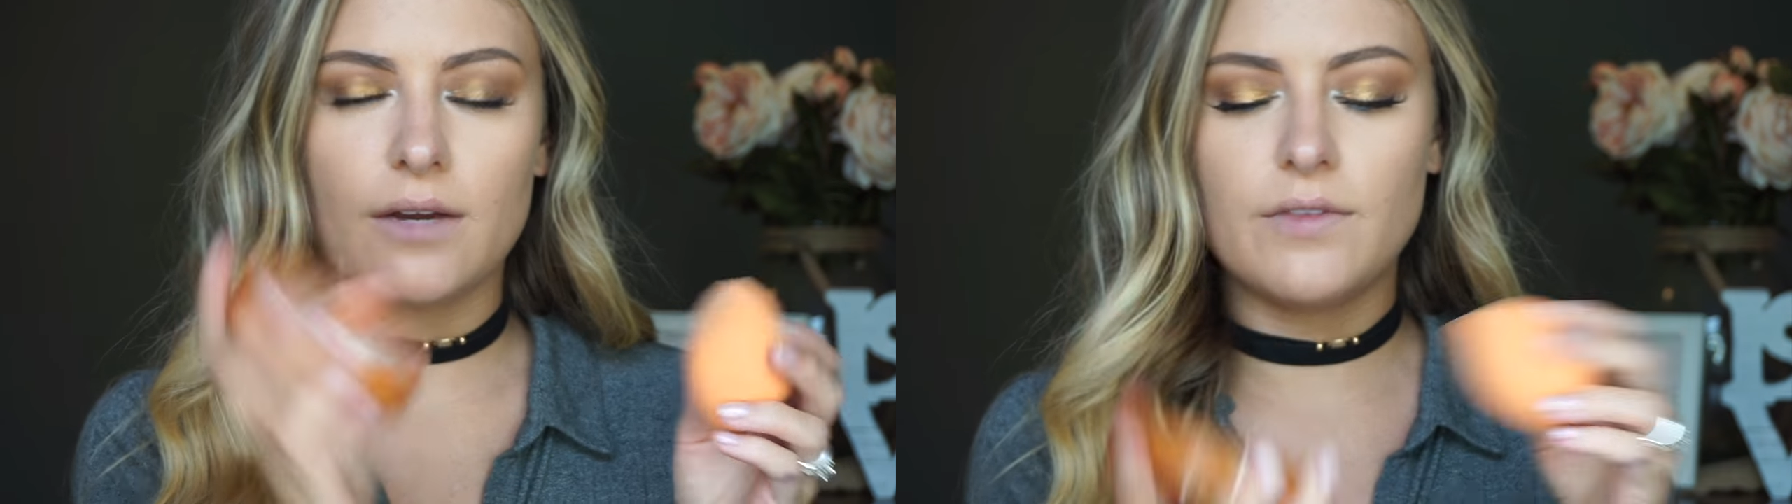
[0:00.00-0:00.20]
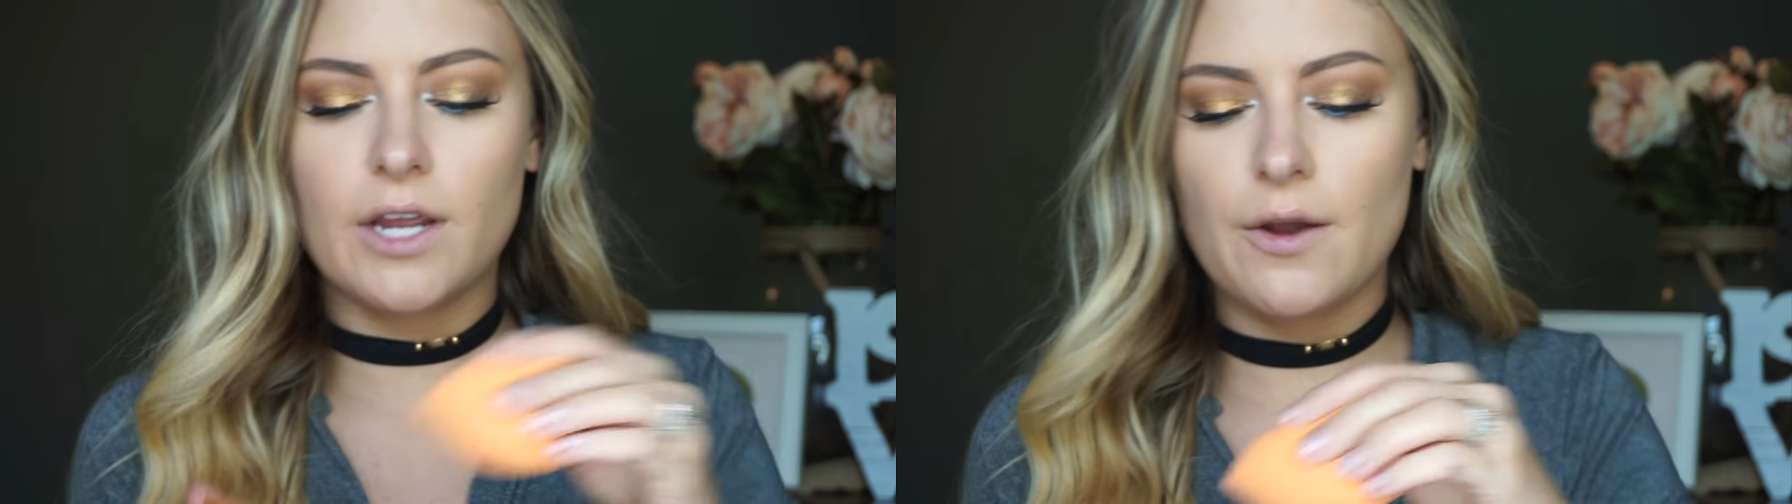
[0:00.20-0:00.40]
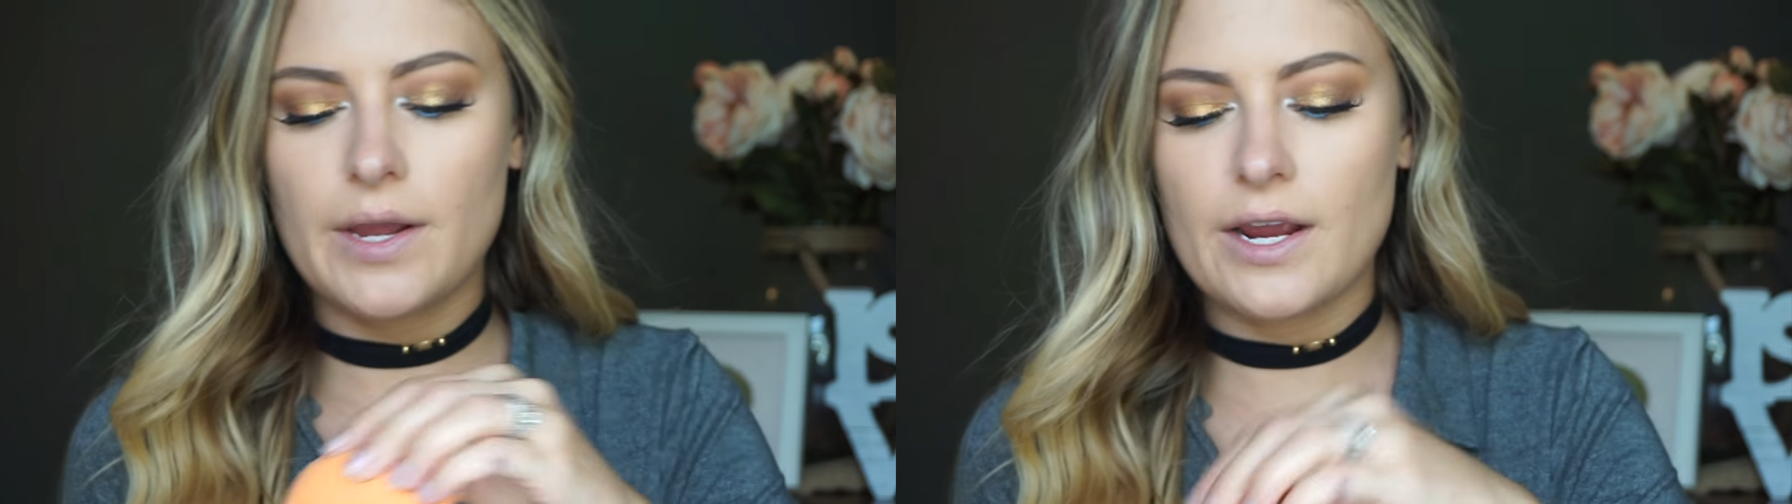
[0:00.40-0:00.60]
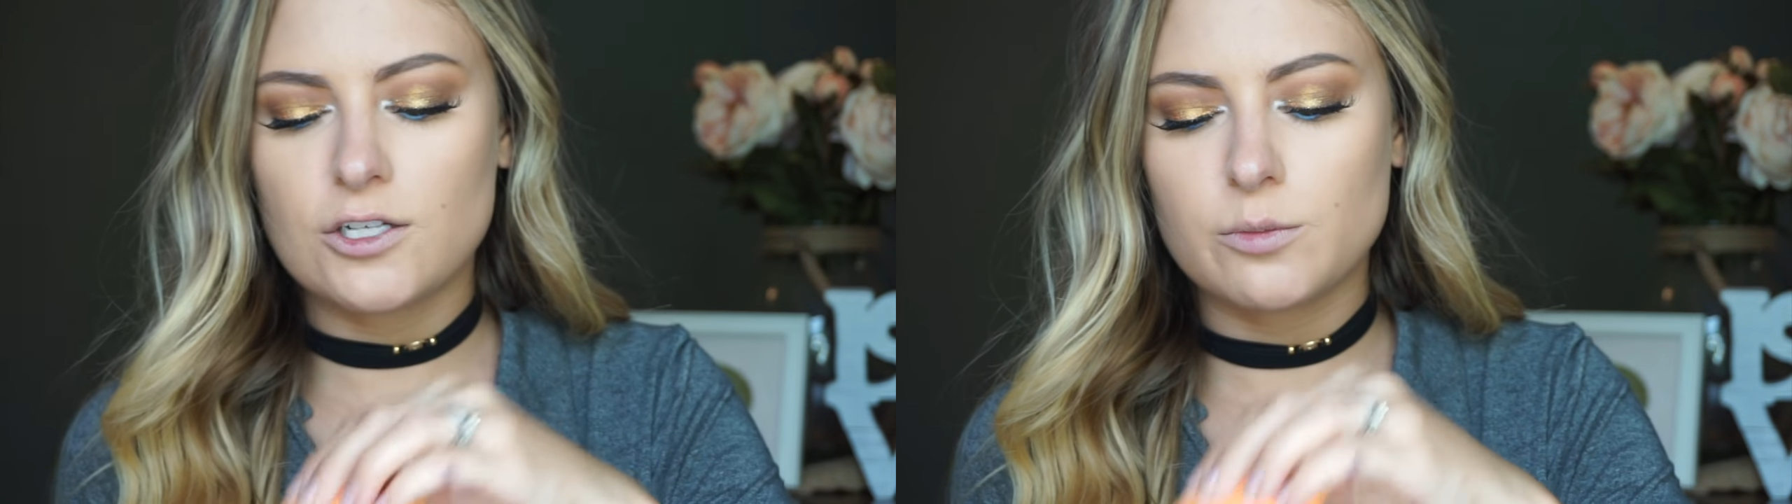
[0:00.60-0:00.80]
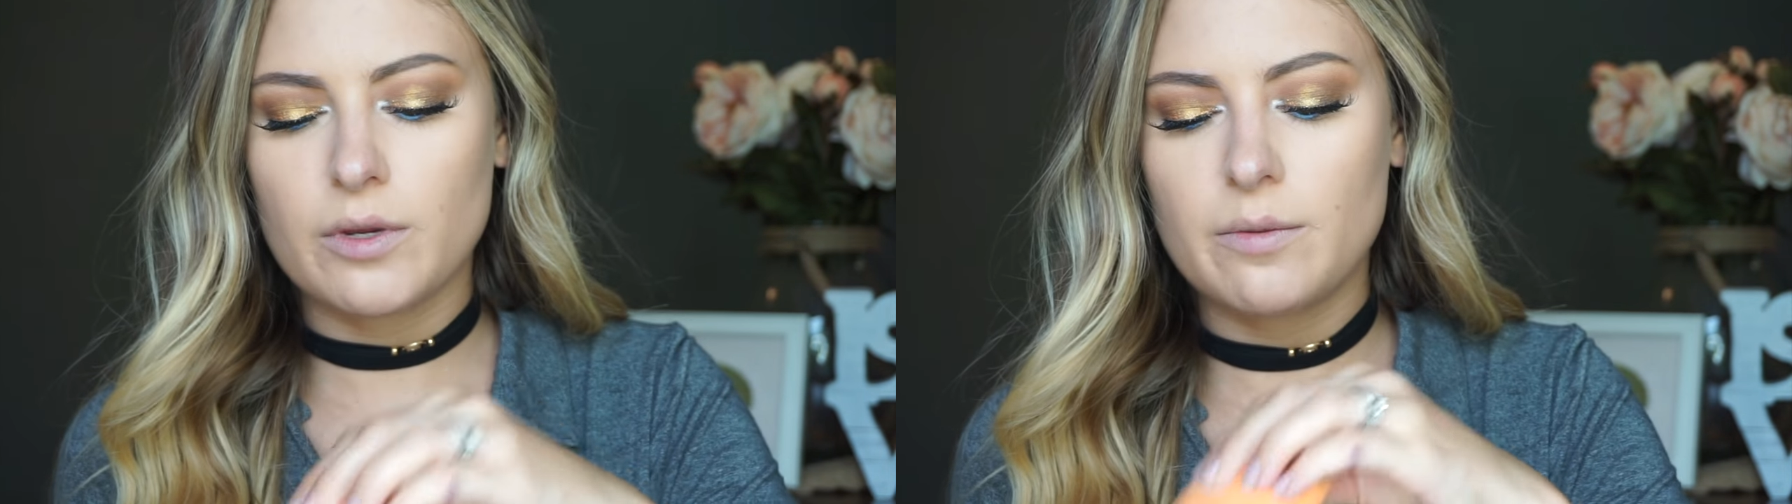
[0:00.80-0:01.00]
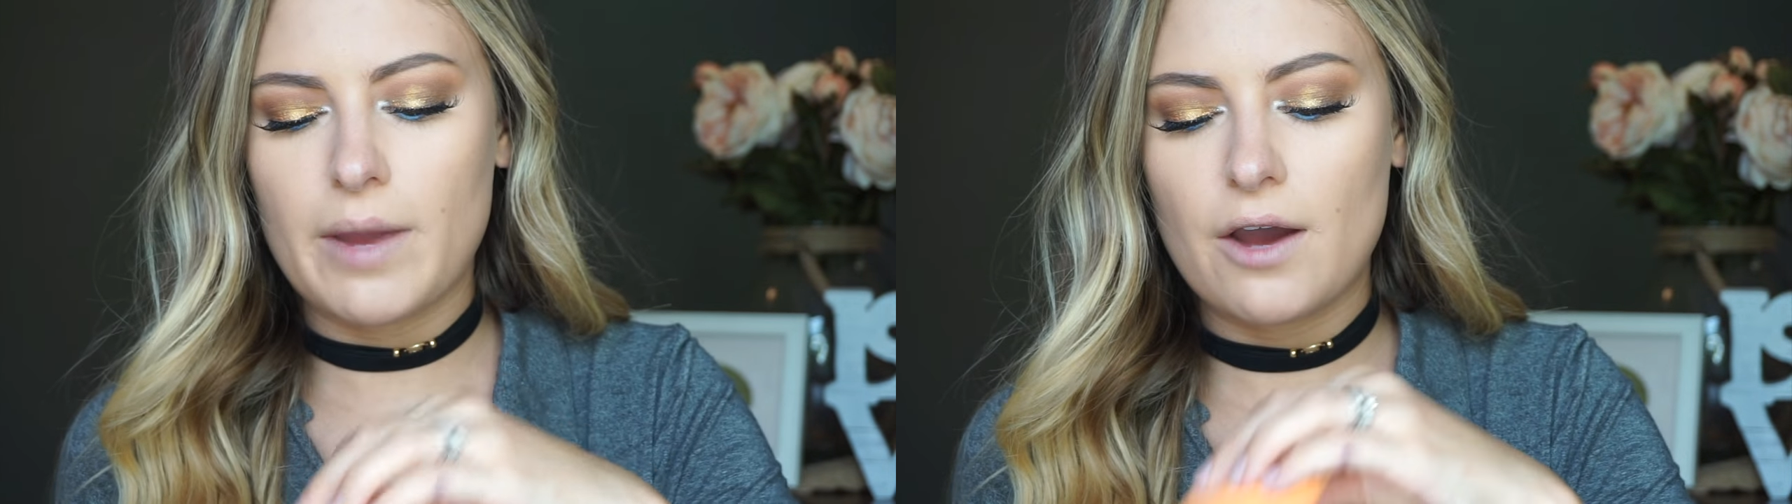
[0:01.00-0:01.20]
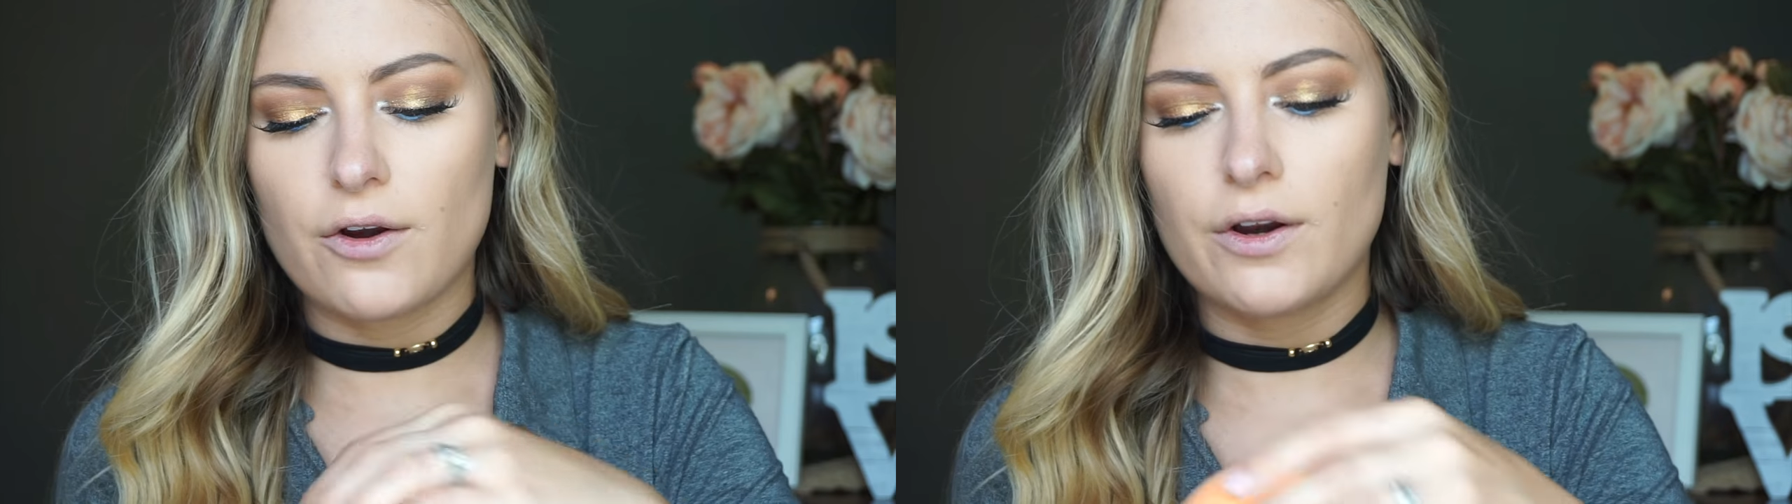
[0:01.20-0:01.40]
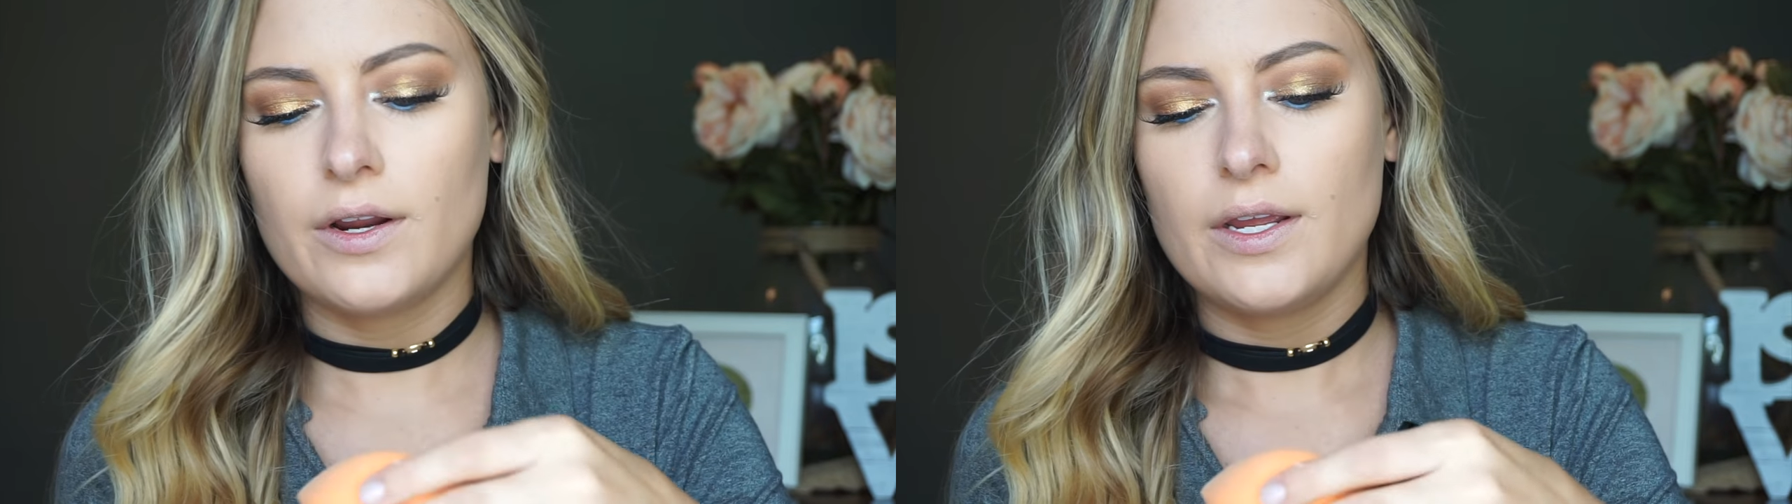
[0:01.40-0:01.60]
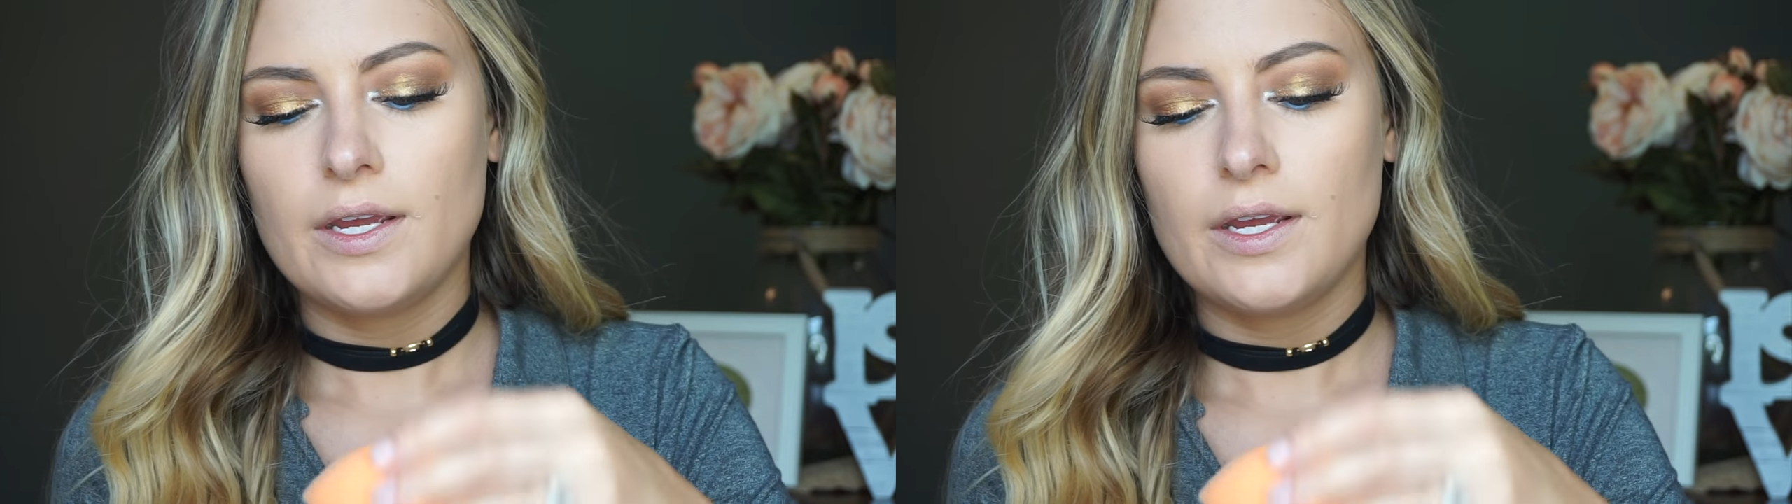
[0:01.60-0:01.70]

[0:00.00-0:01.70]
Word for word: of the Coty Air Spun Powder